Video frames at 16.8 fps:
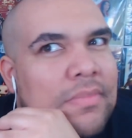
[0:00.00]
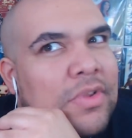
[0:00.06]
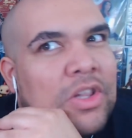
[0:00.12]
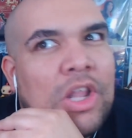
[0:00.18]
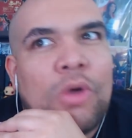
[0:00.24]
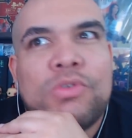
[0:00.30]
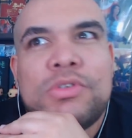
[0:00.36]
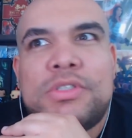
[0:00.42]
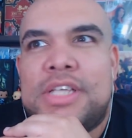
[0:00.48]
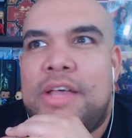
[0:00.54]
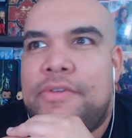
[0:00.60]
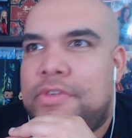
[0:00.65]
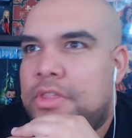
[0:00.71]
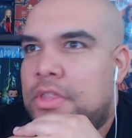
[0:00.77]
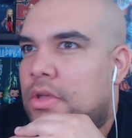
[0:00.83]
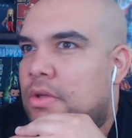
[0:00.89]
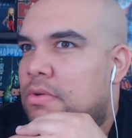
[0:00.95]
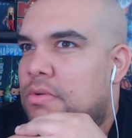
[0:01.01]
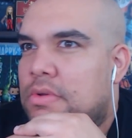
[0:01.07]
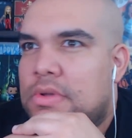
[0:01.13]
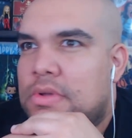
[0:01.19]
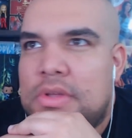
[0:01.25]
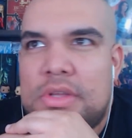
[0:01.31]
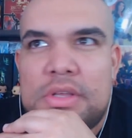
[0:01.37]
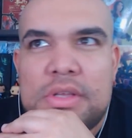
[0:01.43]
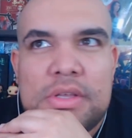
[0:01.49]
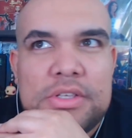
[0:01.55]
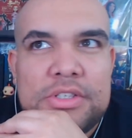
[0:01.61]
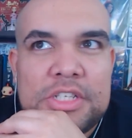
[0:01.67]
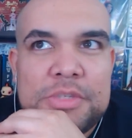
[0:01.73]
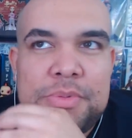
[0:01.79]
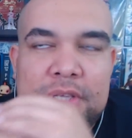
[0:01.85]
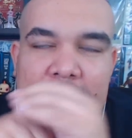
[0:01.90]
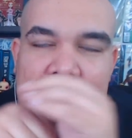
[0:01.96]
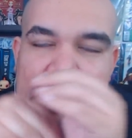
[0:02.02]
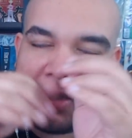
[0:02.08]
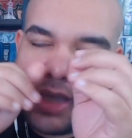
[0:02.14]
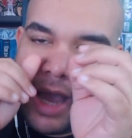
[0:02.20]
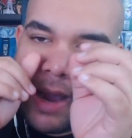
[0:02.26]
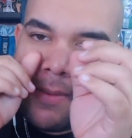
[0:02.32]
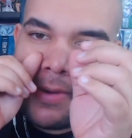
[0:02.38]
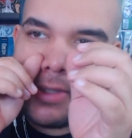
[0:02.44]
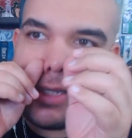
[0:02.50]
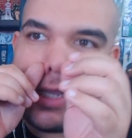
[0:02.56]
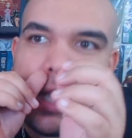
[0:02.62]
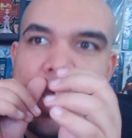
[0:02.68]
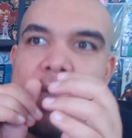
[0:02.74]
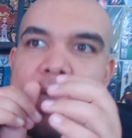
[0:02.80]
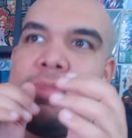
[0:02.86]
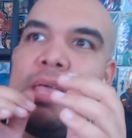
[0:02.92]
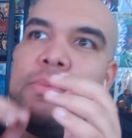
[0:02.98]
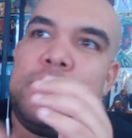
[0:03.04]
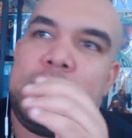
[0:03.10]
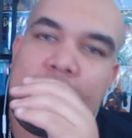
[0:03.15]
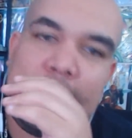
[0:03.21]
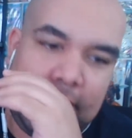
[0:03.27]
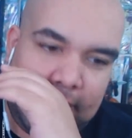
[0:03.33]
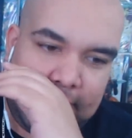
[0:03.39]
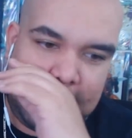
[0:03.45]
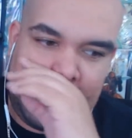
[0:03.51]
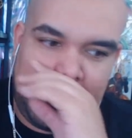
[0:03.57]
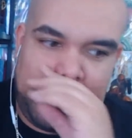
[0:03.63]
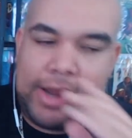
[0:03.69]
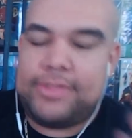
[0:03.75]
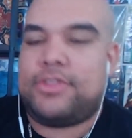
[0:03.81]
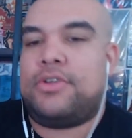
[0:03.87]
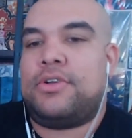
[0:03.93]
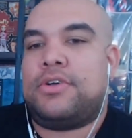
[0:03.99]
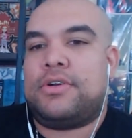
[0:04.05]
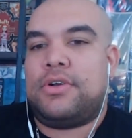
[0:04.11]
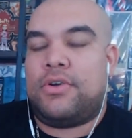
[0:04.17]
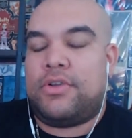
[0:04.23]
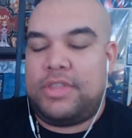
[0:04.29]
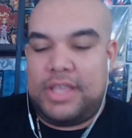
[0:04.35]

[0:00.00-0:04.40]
Low 7, though. Just because every time the director